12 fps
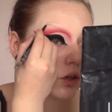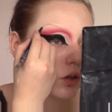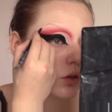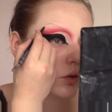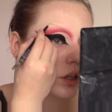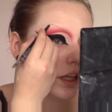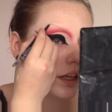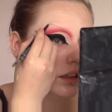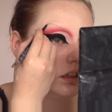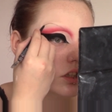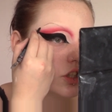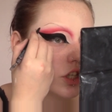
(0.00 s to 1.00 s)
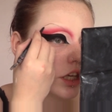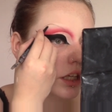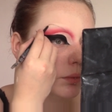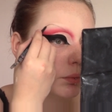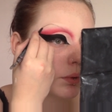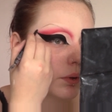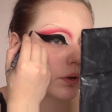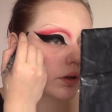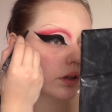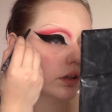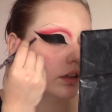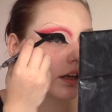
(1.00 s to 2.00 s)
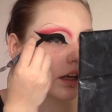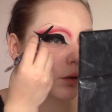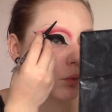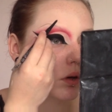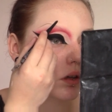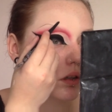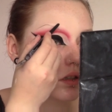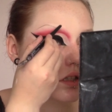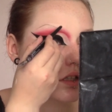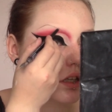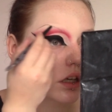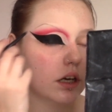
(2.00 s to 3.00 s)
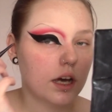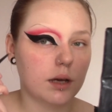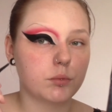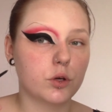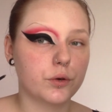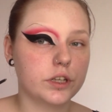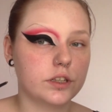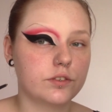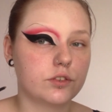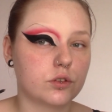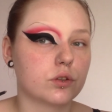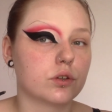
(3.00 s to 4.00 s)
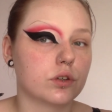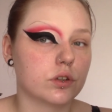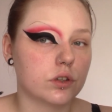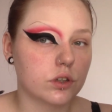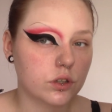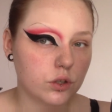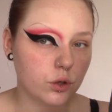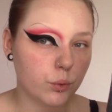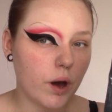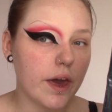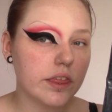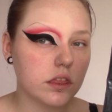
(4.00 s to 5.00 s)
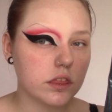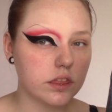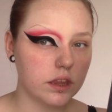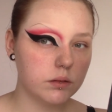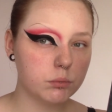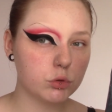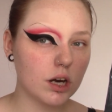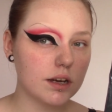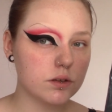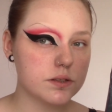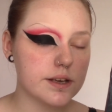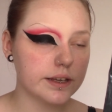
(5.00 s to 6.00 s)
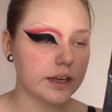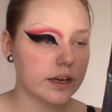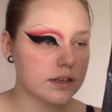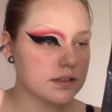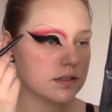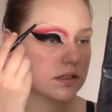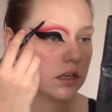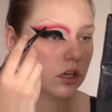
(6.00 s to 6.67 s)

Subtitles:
create the shape that I want. I'm going for quite thin brows, I guess.